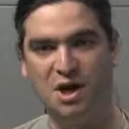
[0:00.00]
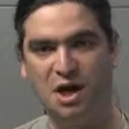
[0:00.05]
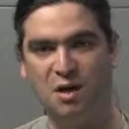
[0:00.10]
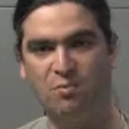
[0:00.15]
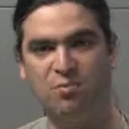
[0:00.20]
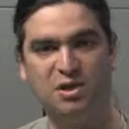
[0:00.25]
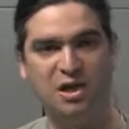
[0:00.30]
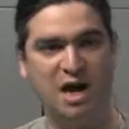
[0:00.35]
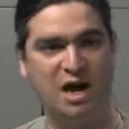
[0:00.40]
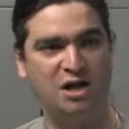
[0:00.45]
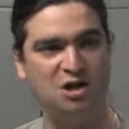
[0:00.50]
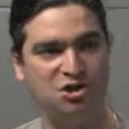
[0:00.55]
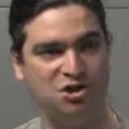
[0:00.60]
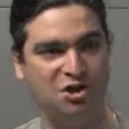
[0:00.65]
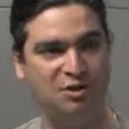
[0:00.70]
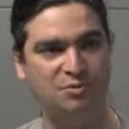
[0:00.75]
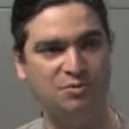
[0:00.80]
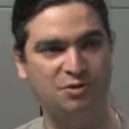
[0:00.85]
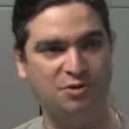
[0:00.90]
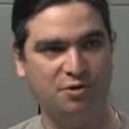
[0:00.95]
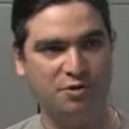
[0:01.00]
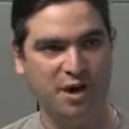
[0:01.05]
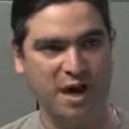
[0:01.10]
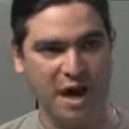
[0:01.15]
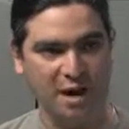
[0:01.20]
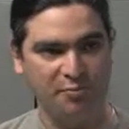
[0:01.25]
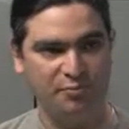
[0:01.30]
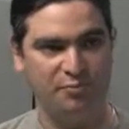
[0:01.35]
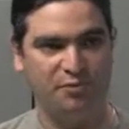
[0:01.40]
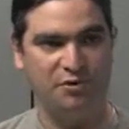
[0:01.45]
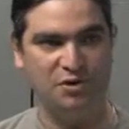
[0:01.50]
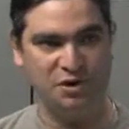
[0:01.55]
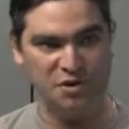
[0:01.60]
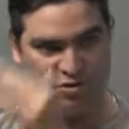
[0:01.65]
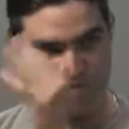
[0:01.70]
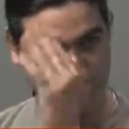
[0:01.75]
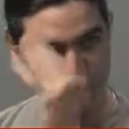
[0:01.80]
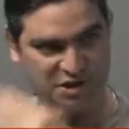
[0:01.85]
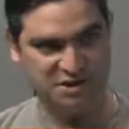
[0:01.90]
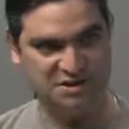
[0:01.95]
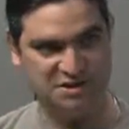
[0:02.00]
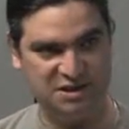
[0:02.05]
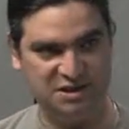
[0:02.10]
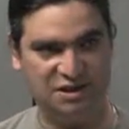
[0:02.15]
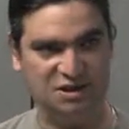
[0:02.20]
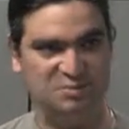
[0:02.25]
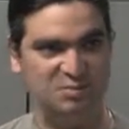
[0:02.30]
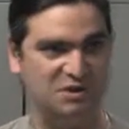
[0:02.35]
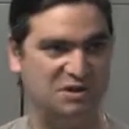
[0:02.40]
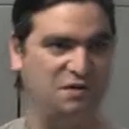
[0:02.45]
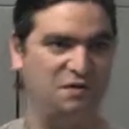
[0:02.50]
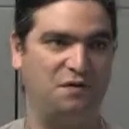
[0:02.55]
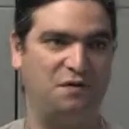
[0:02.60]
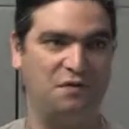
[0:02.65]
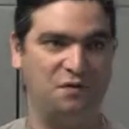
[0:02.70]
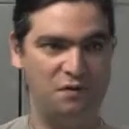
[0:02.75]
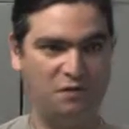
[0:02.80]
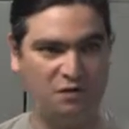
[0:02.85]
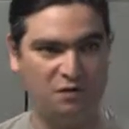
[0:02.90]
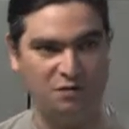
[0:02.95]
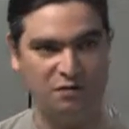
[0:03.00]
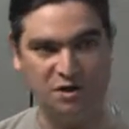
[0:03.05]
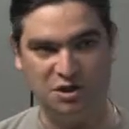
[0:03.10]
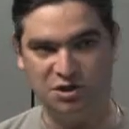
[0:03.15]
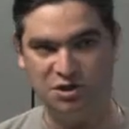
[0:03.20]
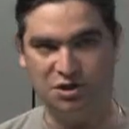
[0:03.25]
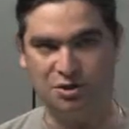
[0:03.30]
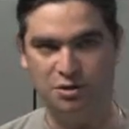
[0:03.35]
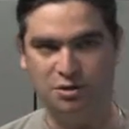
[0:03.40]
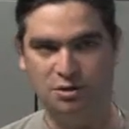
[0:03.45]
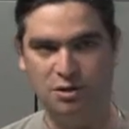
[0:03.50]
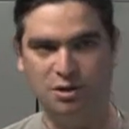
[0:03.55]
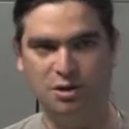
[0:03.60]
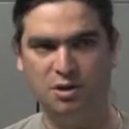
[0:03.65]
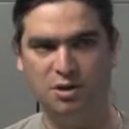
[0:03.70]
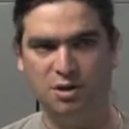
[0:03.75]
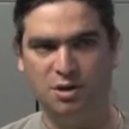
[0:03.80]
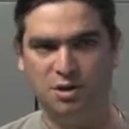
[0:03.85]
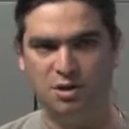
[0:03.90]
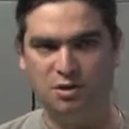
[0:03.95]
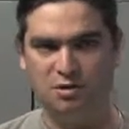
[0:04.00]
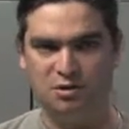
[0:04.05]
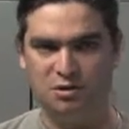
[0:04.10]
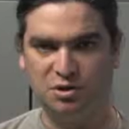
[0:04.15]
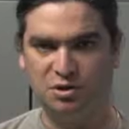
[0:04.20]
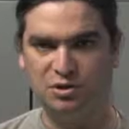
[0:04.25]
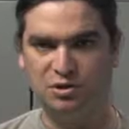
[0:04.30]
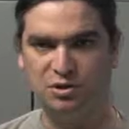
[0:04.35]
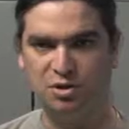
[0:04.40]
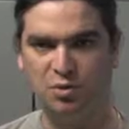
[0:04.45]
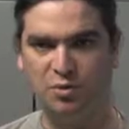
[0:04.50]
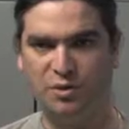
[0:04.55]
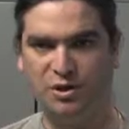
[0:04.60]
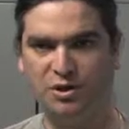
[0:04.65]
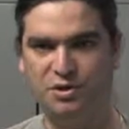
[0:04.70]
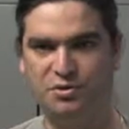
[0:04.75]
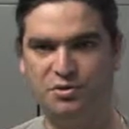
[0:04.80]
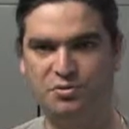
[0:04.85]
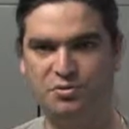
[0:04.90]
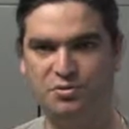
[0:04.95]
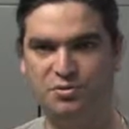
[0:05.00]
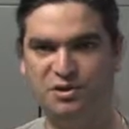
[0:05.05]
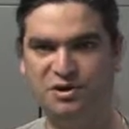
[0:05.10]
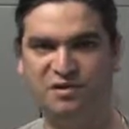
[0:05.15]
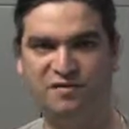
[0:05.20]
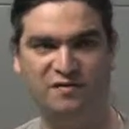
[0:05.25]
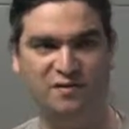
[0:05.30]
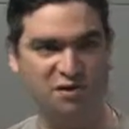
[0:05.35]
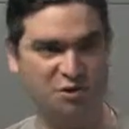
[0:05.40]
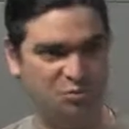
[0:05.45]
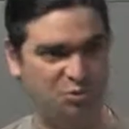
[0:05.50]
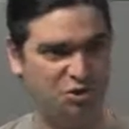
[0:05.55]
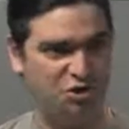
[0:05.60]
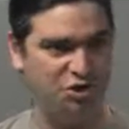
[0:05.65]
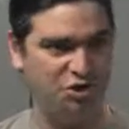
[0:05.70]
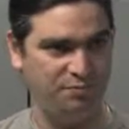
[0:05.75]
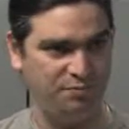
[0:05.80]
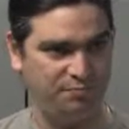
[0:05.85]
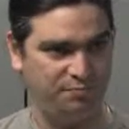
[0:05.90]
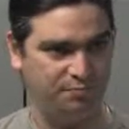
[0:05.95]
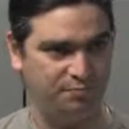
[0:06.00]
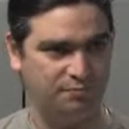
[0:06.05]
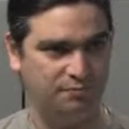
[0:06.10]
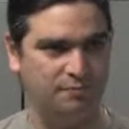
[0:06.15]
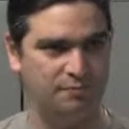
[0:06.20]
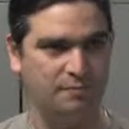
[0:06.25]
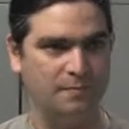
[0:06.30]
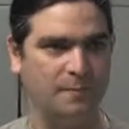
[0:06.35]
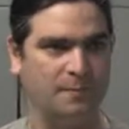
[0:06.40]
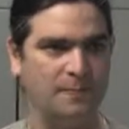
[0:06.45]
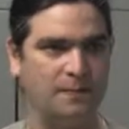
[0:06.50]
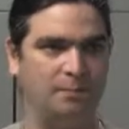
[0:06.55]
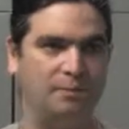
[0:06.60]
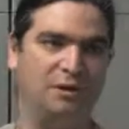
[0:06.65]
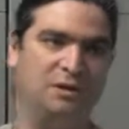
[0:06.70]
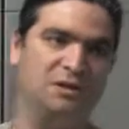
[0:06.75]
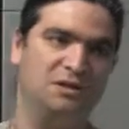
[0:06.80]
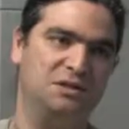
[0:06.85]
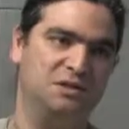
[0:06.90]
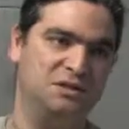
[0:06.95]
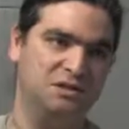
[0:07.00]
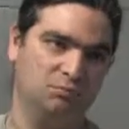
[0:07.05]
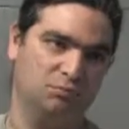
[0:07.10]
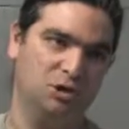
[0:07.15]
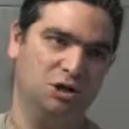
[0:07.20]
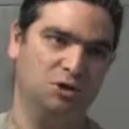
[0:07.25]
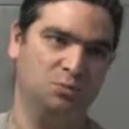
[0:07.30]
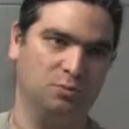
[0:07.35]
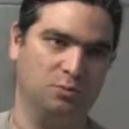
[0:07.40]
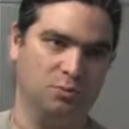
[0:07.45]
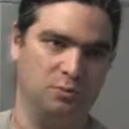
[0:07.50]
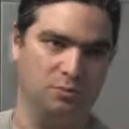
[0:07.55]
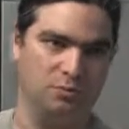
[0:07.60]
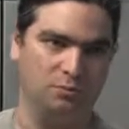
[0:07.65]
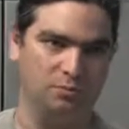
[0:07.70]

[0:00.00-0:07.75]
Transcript: apply a shim to your app, and you can set a specific configuration. There's also a way to develop a shim, but this is much more